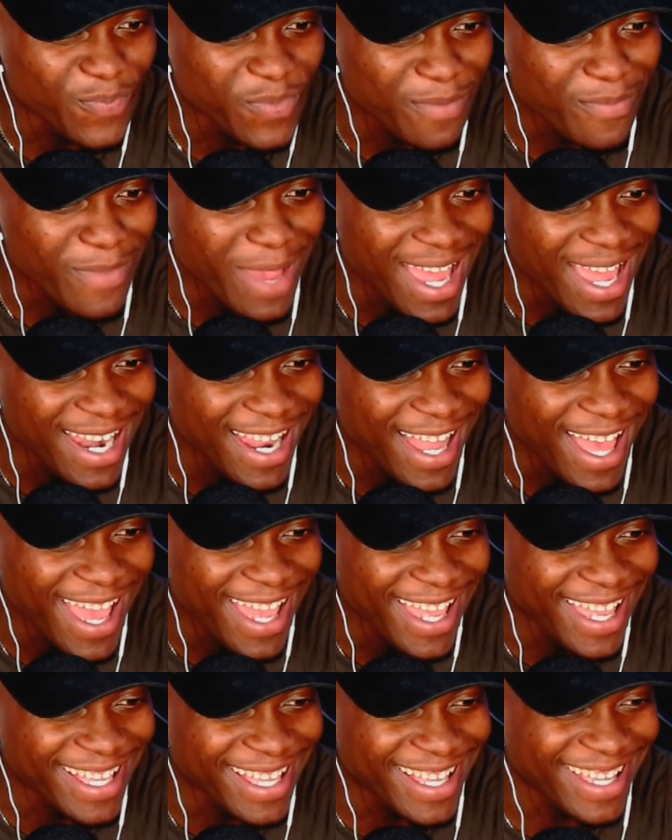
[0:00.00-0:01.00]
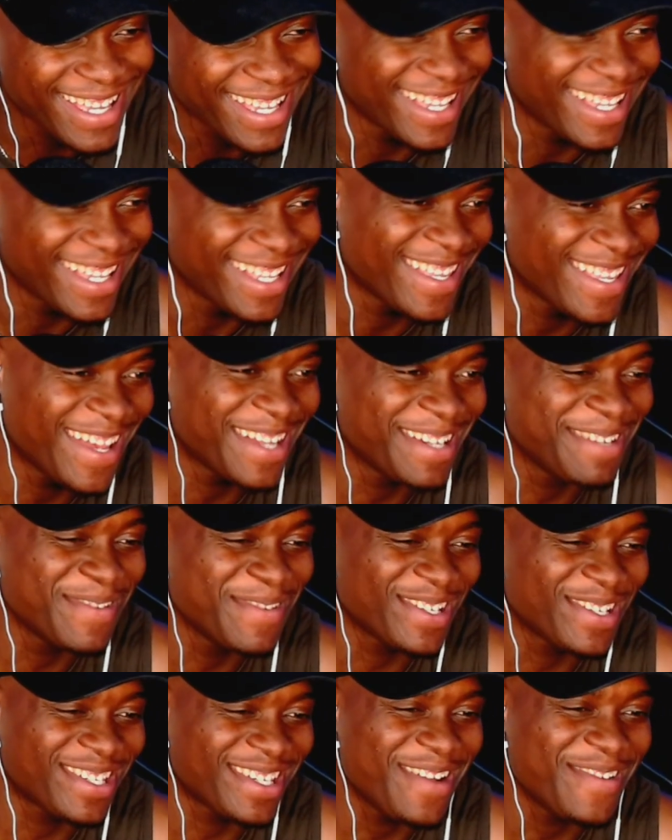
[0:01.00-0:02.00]
Man, like... It's hardly
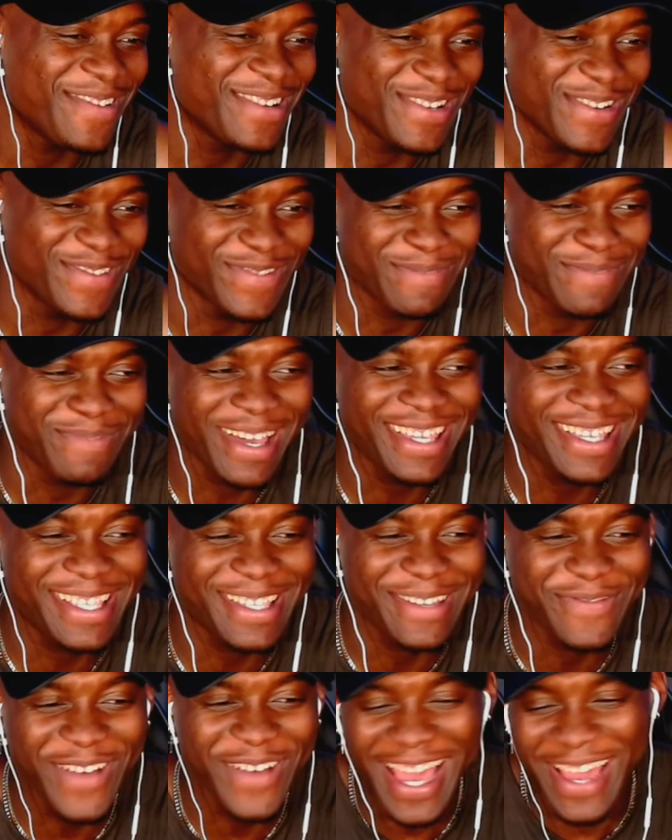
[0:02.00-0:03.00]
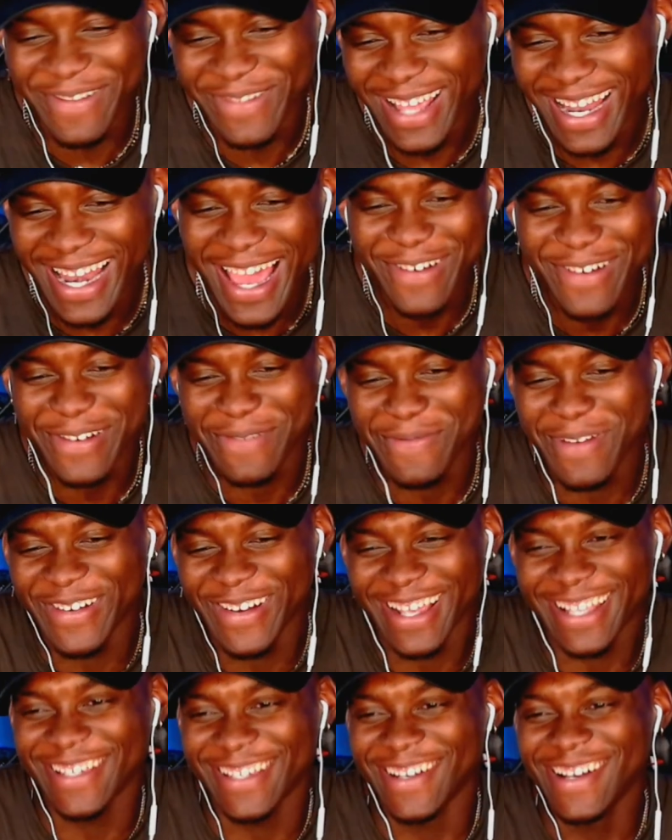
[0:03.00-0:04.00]
worth shouting over. But he survived. Allow him,
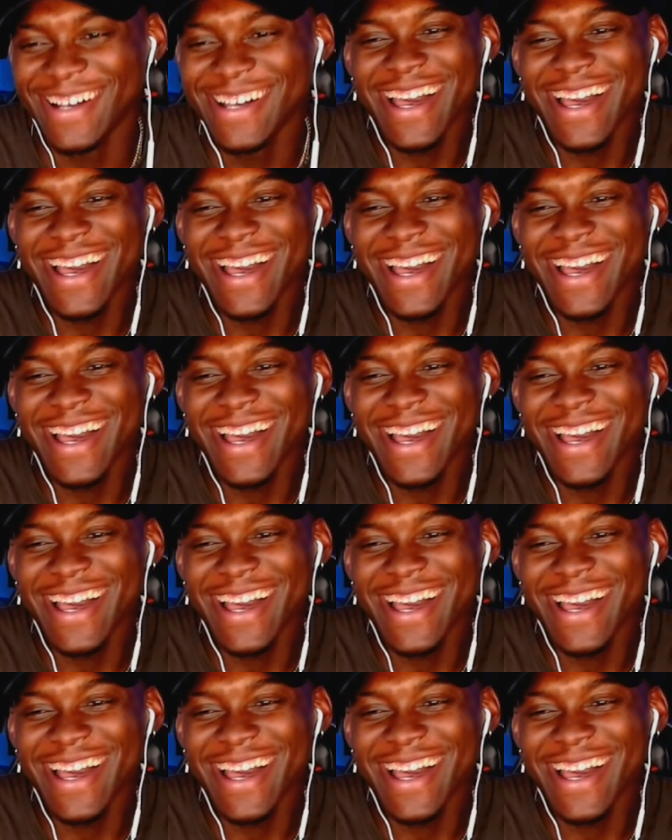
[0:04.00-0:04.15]
Rector.